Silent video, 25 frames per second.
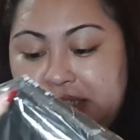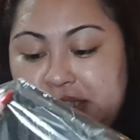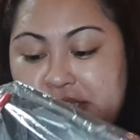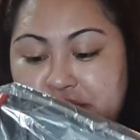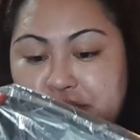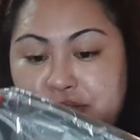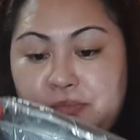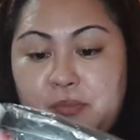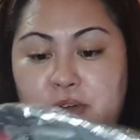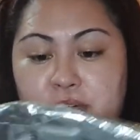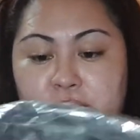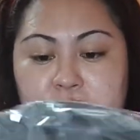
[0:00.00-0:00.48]
in
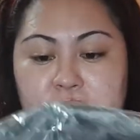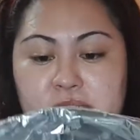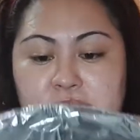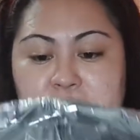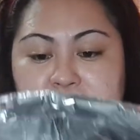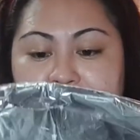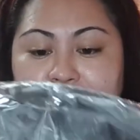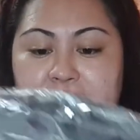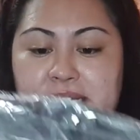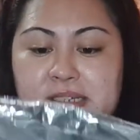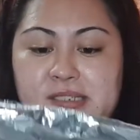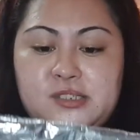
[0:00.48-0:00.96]
small
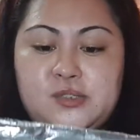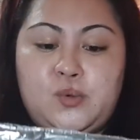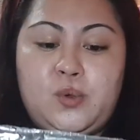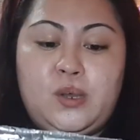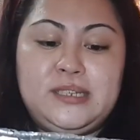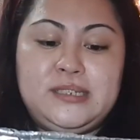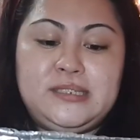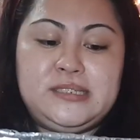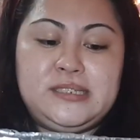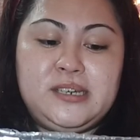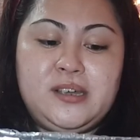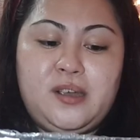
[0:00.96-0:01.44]
size,
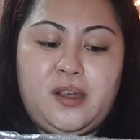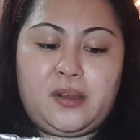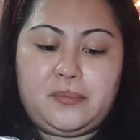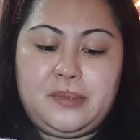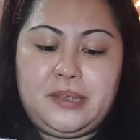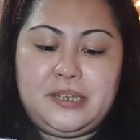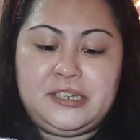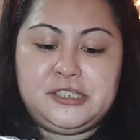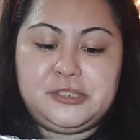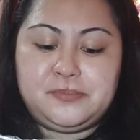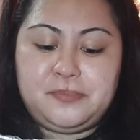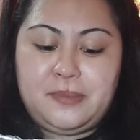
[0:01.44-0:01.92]
quality
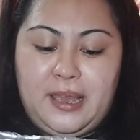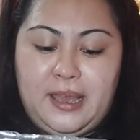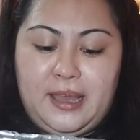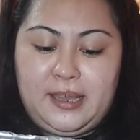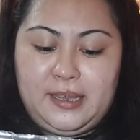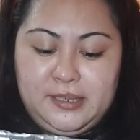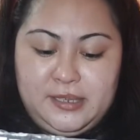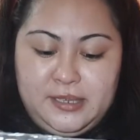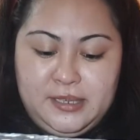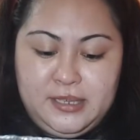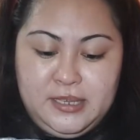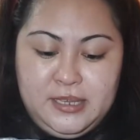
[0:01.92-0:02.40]
garbage
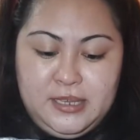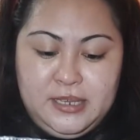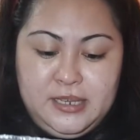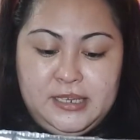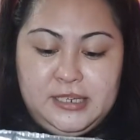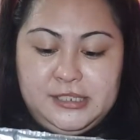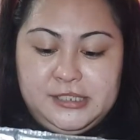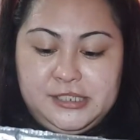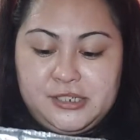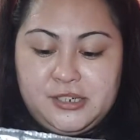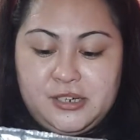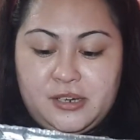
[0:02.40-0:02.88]
bag.
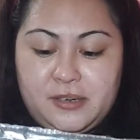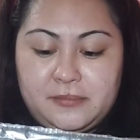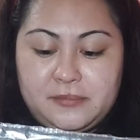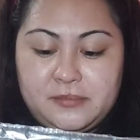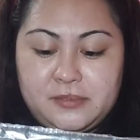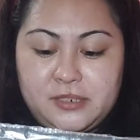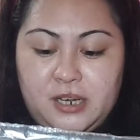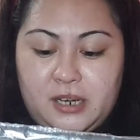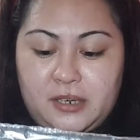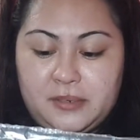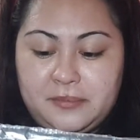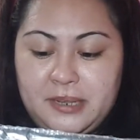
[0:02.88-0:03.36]
It's
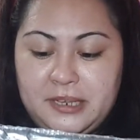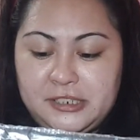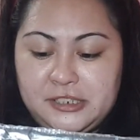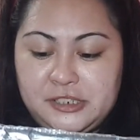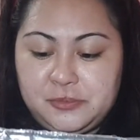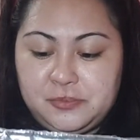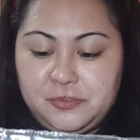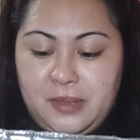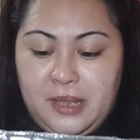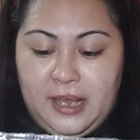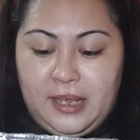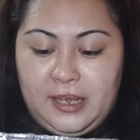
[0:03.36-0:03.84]
garbage
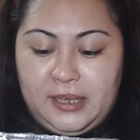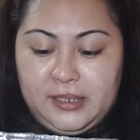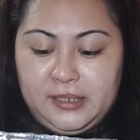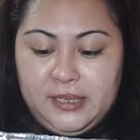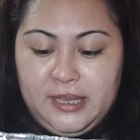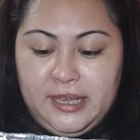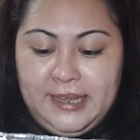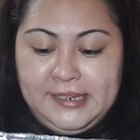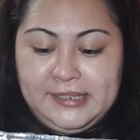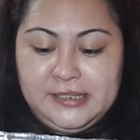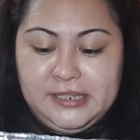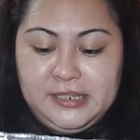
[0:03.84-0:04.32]
bag,
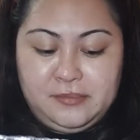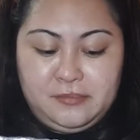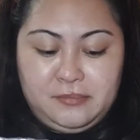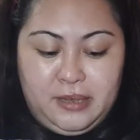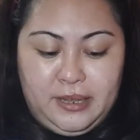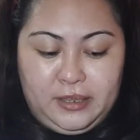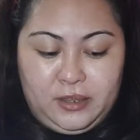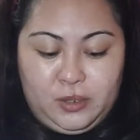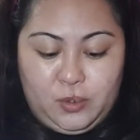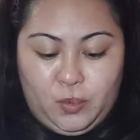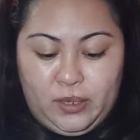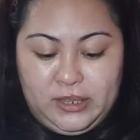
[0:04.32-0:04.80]
18
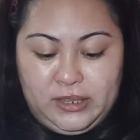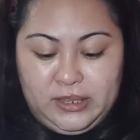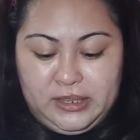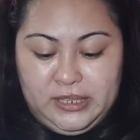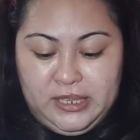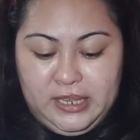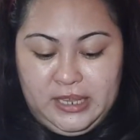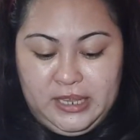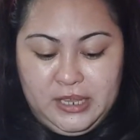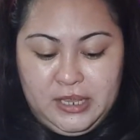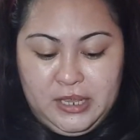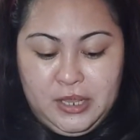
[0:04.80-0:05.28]
by
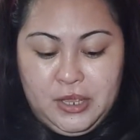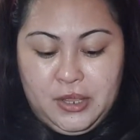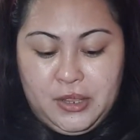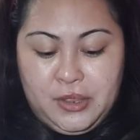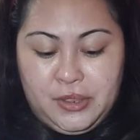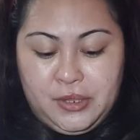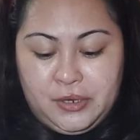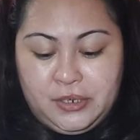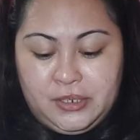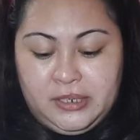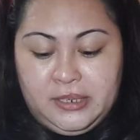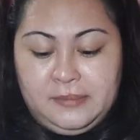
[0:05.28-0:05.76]
20,
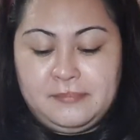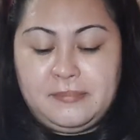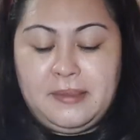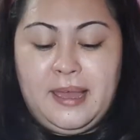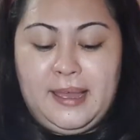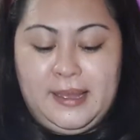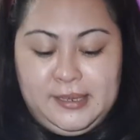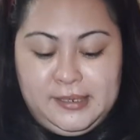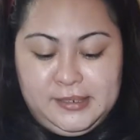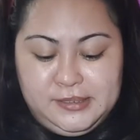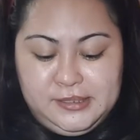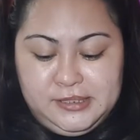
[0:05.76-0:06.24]
30
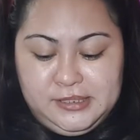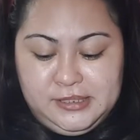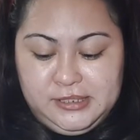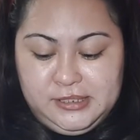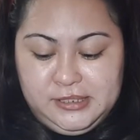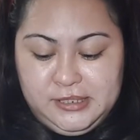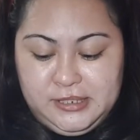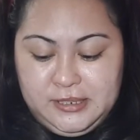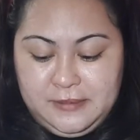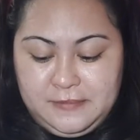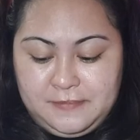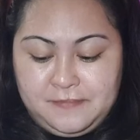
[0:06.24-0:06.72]

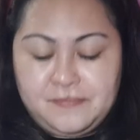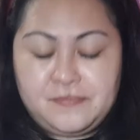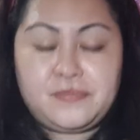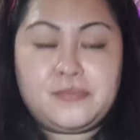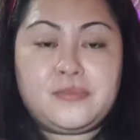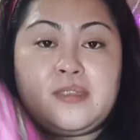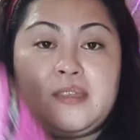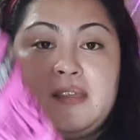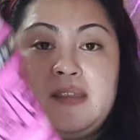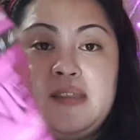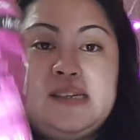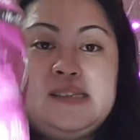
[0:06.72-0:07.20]
bags.
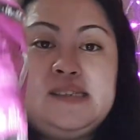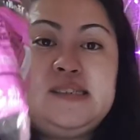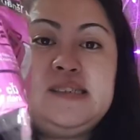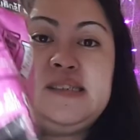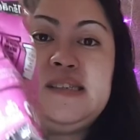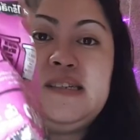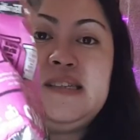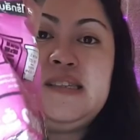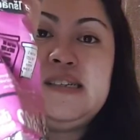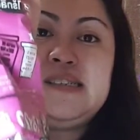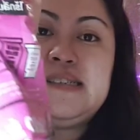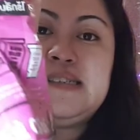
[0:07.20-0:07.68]
This
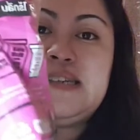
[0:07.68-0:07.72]
is in the